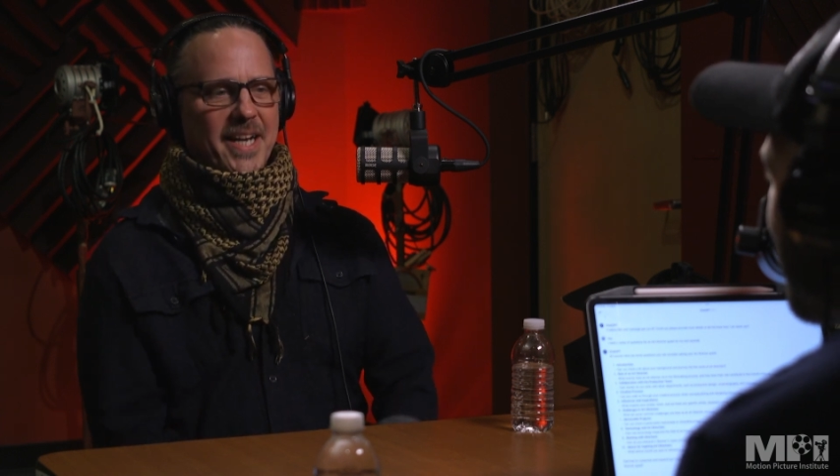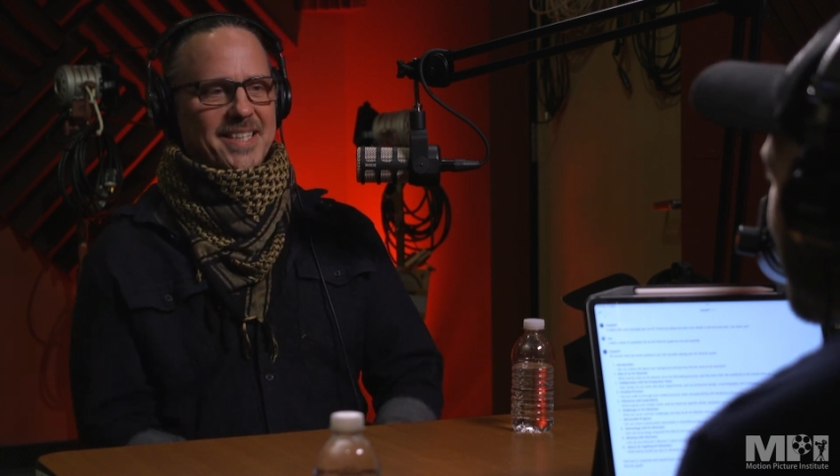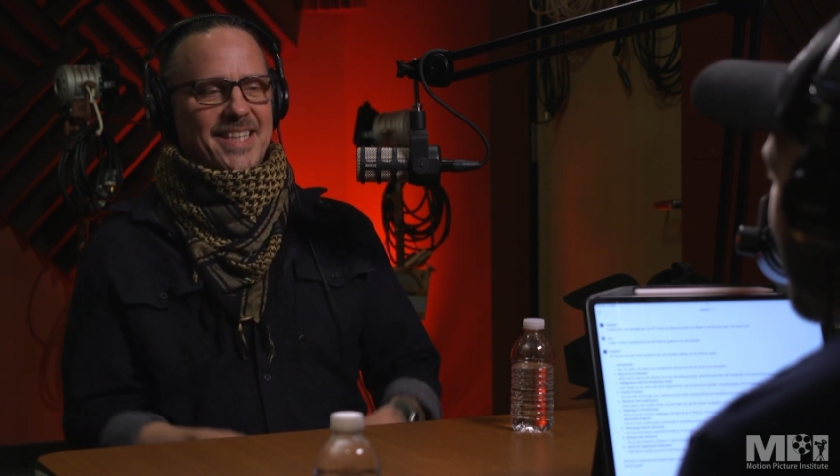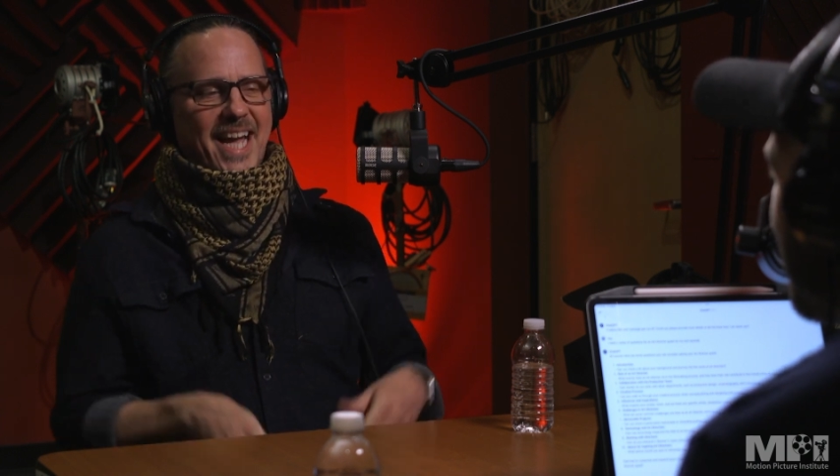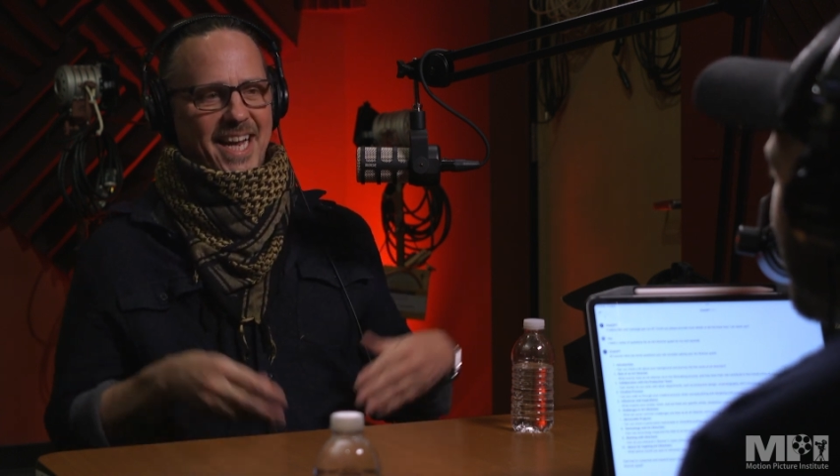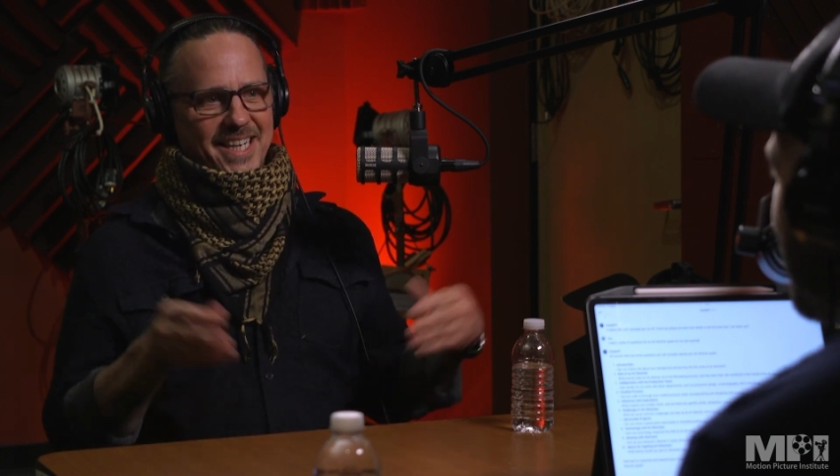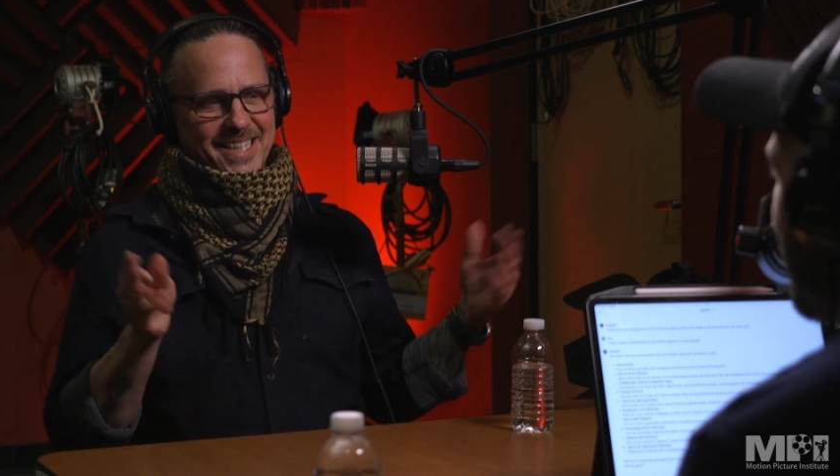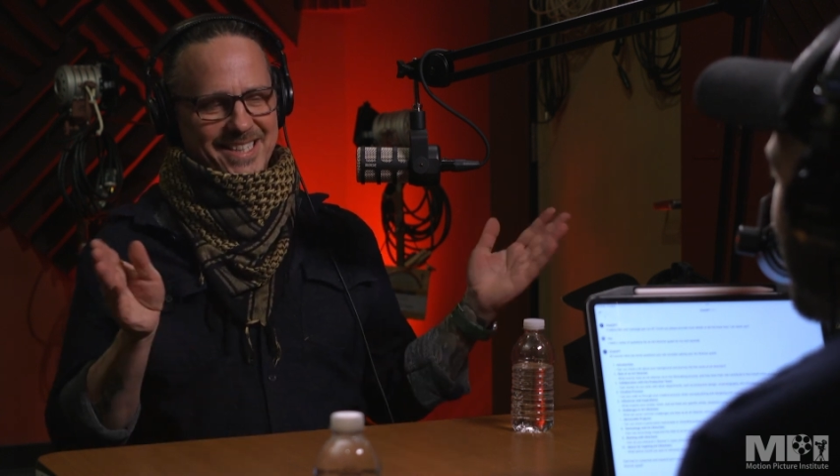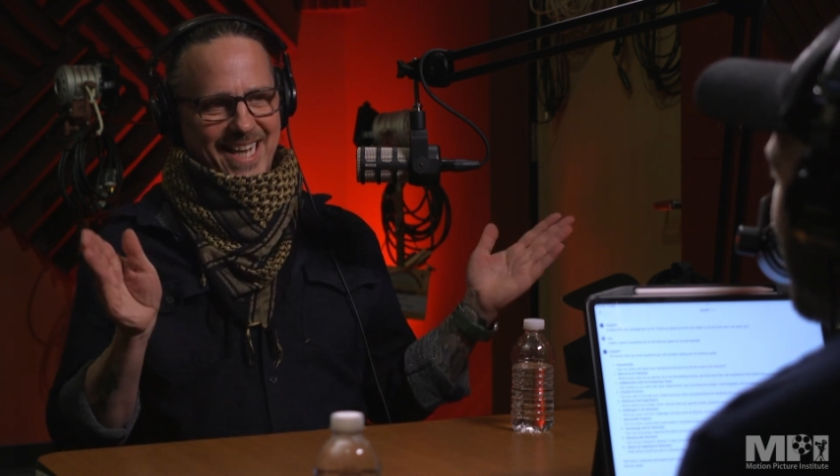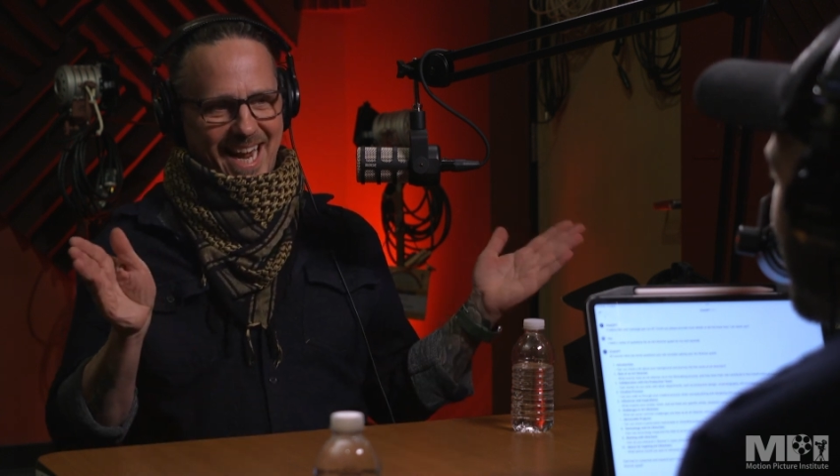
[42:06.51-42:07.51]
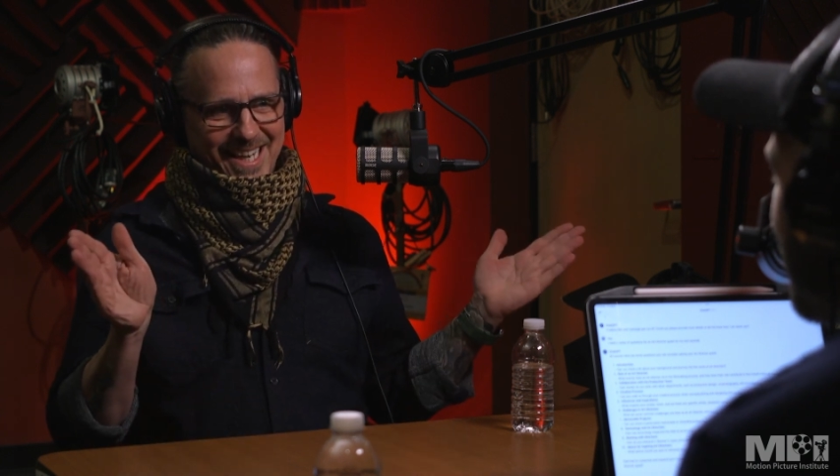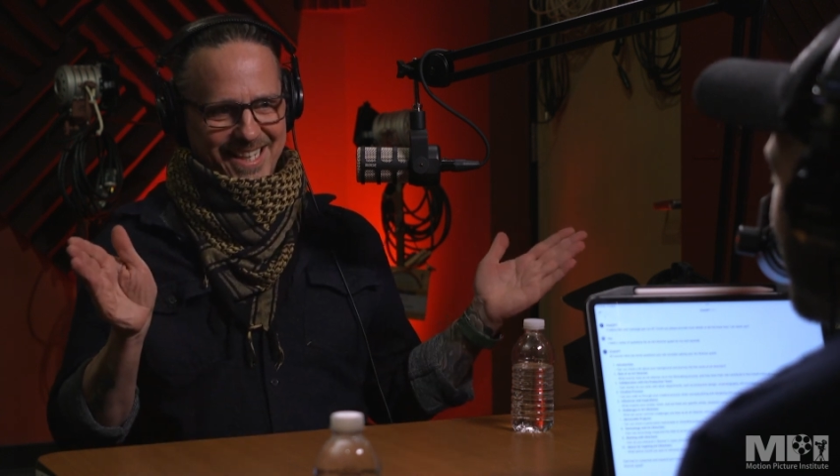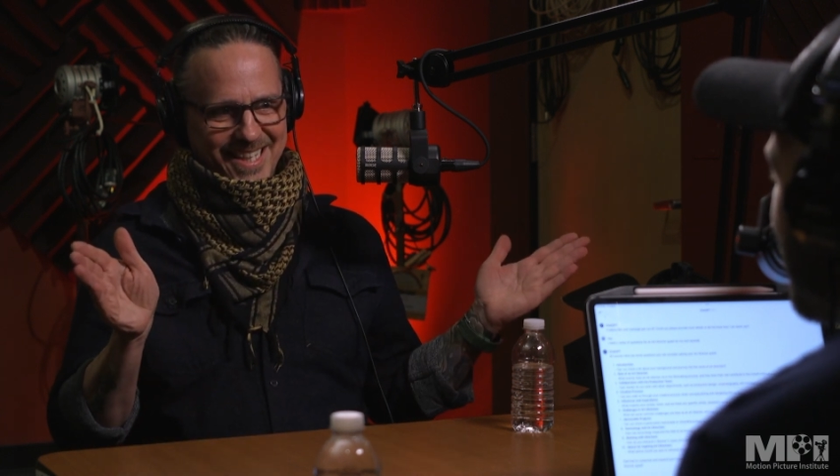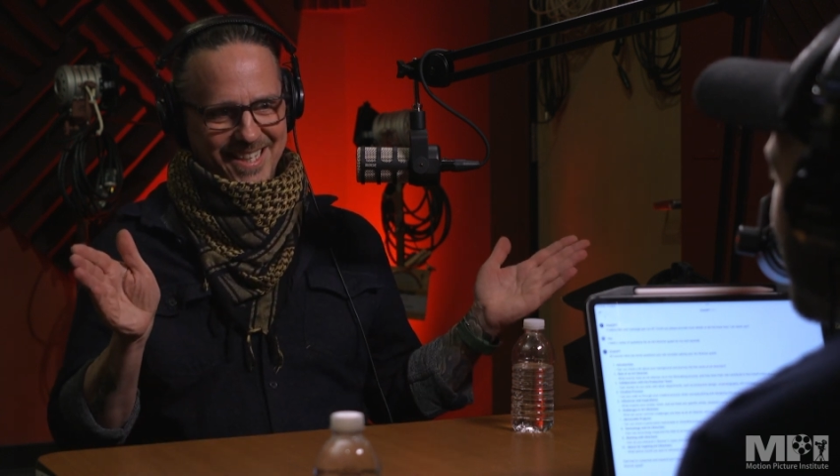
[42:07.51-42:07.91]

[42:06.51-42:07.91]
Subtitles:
it's that exact